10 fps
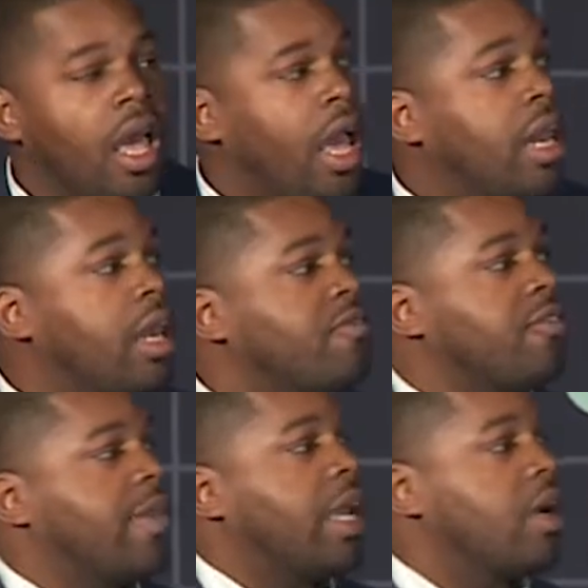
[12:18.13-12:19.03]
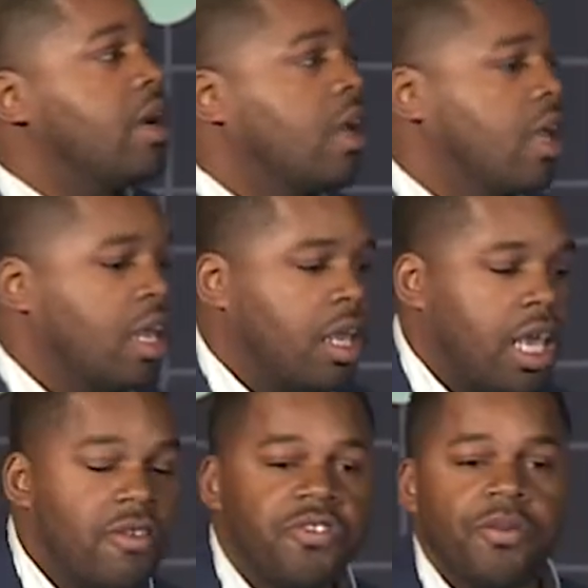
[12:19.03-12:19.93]
And then from there,
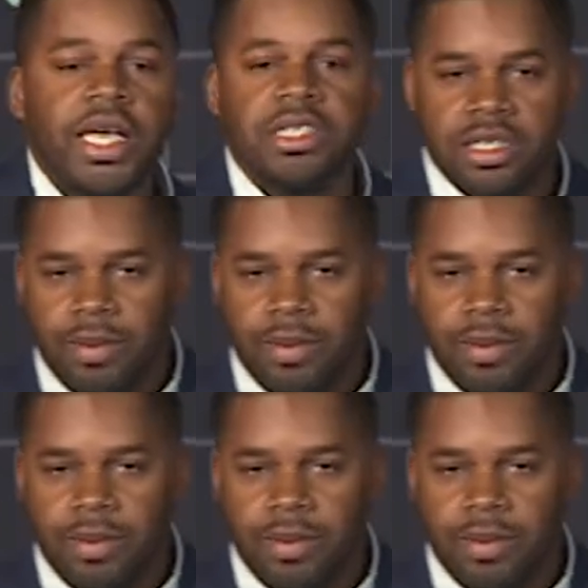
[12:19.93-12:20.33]
information